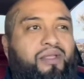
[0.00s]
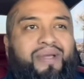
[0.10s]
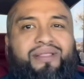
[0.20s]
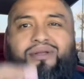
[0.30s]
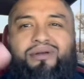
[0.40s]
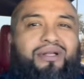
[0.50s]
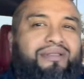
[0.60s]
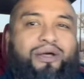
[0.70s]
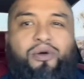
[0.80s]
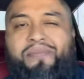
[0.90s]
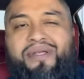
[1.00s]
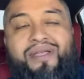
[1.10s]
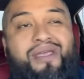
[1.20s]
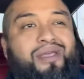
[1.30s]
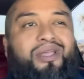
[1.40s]
Been there, done that, homie.
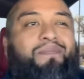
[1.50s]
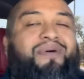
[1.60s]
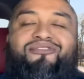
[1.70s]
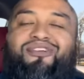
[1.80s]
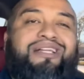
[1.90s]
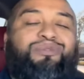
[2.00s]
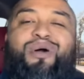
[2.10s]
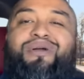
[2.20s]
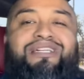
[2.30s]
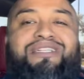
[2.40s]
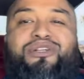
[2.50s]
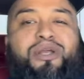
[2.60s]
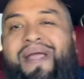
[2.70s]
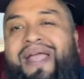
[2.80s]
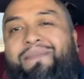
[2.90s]
You put a fucking 12 gauge down your
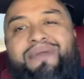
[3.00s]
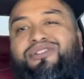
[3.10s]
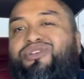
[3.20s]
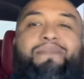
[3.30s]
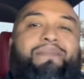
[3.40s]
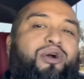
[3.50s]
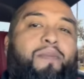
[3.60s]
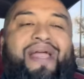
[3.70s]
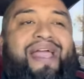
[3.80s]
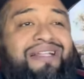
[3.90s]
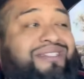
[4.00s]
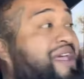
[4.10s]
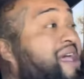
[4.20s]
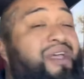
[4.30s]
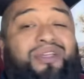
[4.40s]
pants because you got big old pants.
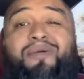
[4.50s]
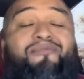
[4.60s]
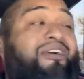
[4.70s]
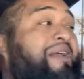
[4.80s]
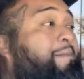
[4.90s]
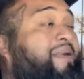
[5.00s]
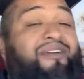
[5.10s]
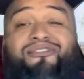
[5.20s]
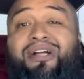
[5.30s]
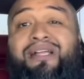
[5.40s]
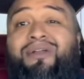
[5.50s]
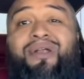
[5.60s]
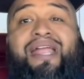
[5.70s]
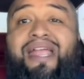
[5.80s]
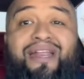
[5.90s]
You can fucking put a fucking
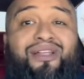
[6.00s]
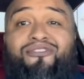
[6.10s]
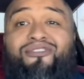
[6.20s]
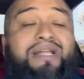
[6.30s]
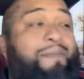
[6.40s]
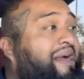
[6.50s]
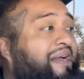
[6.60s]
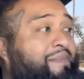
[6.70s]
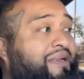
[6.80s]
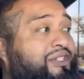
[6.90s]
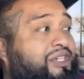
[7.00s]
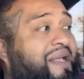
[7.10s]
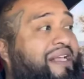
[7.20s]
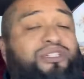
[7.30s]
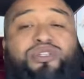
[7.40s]
grenade in your fucking pocket because your
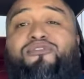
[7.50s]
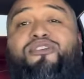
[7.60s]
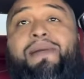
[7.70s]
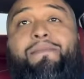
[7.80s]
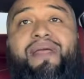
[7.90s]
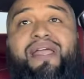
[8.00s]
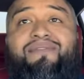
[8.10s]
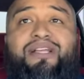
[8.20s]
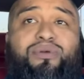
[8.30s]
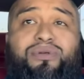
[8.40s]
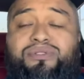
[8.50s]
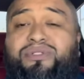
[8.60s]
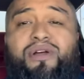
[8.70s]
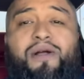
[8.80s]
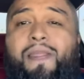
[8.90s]
pants are so fucking big, vatos. You
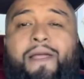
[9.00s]
know?